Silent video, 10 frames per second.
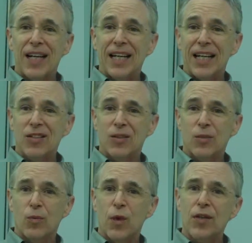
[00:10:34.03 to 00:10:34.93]
I guess
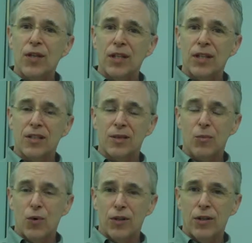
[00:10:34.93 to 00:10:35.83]
the one thing that's
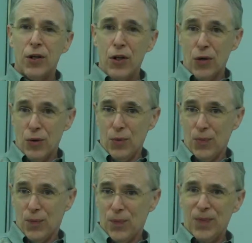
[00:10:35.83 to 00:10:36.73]
important to know
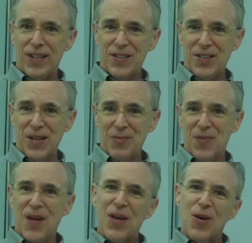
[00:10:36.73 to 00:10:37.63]
is that
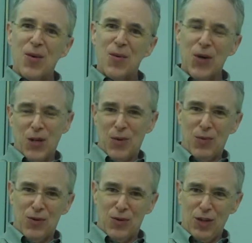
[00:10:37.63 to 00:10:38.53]
we're going to be
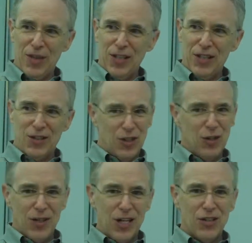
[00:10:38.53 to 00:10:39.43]
performing this.
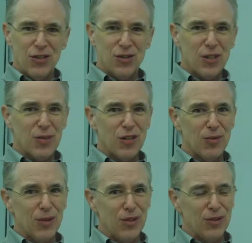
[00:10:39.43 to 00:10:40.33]
No, we're not just doing a bunch
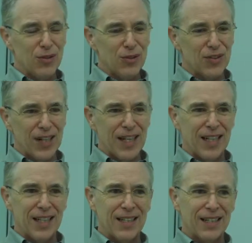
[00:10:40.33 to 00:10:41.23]
of rehearsals.
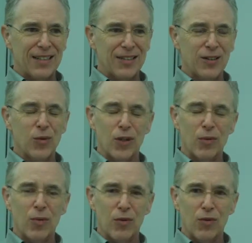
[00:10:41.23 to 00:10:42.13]
And, you know, we're going
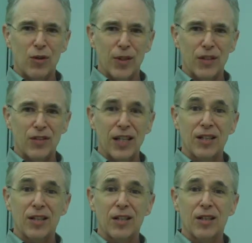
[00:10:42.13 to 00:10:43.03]
to be performing this at
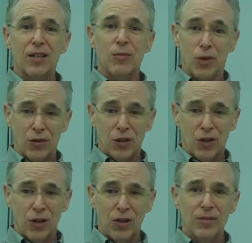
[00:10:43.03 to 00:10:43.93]
the Music
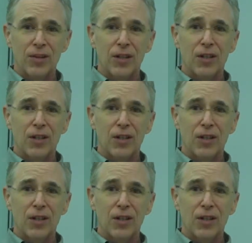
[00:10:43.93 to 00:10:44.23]
Hall,